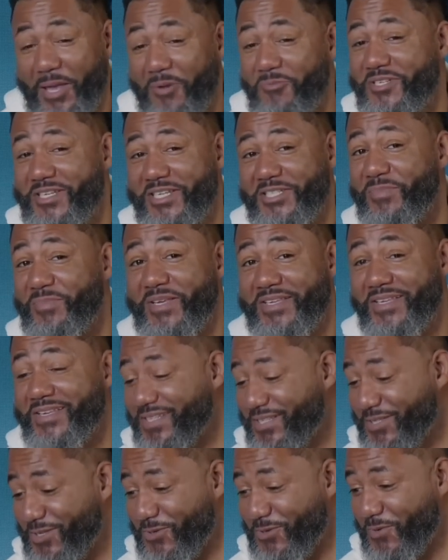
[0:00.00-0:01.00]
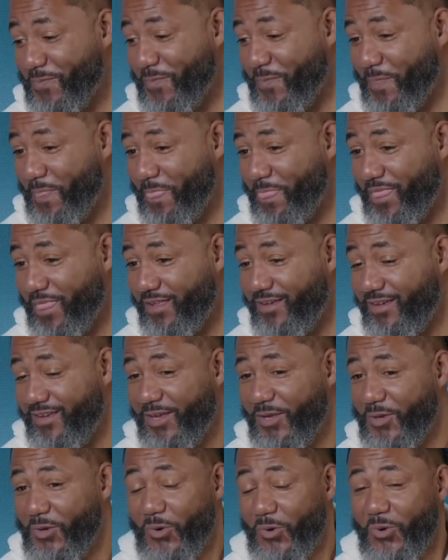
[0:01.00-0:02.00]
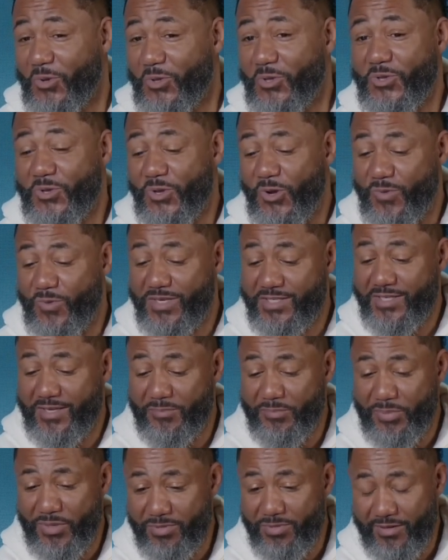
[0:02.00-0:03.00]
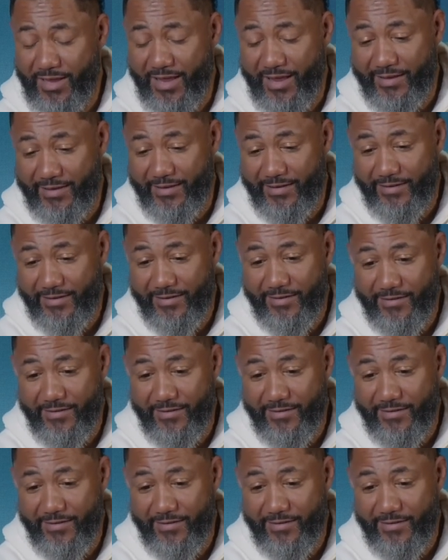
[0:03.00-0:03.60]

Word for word: Can we just speak to this too? You know, we tell people like,